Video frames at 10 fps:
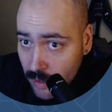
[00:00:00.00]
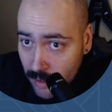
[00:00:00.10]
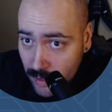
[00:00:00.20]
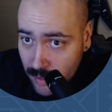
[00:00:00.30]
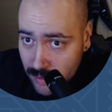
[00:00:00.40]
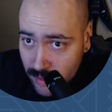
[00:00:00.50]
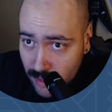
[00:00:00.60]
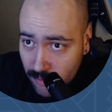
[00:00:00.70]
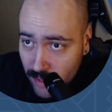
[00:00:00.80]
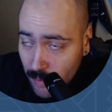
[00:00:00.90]
and see if
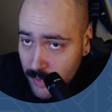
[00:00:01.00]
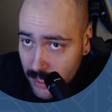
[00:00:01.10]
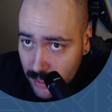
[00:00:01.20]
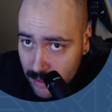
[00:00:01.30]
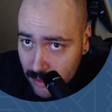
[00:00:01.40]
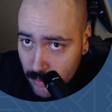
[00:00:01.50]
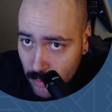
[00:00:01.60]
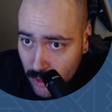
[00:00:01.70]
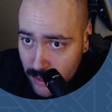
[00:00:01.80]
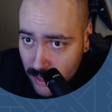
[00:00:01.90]
it updated to
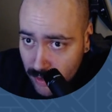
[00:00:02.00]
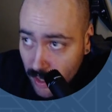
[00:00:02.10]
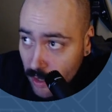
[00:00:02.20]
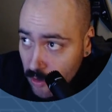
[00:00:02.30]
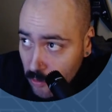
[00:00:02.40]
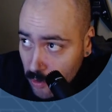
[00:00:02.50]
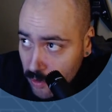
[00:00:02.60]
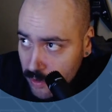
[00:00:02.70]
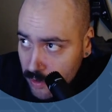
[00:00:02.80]
print out hello world.